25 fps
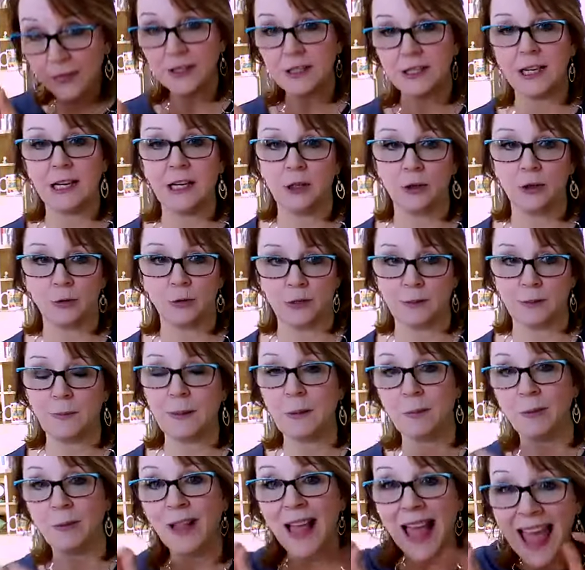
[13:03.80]
the dangerous
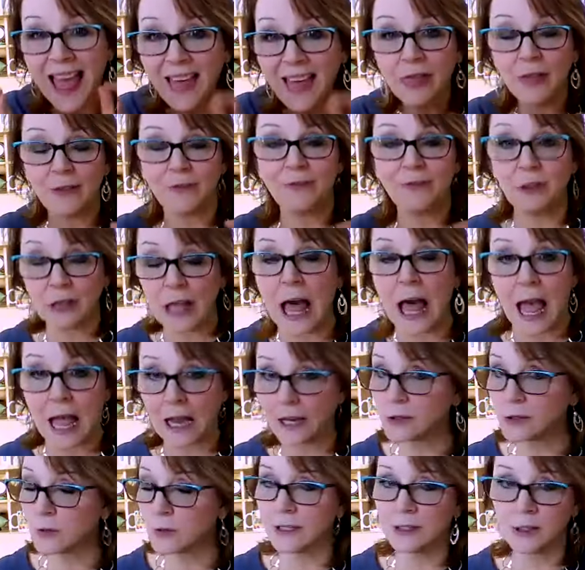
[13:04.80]
people and the
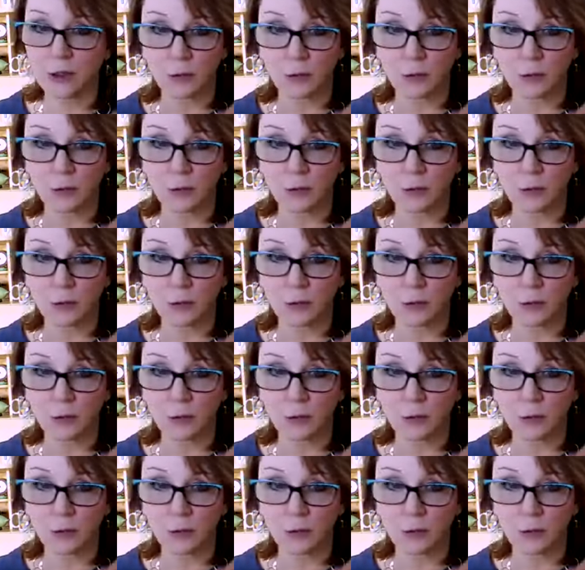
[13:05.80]
flags, right?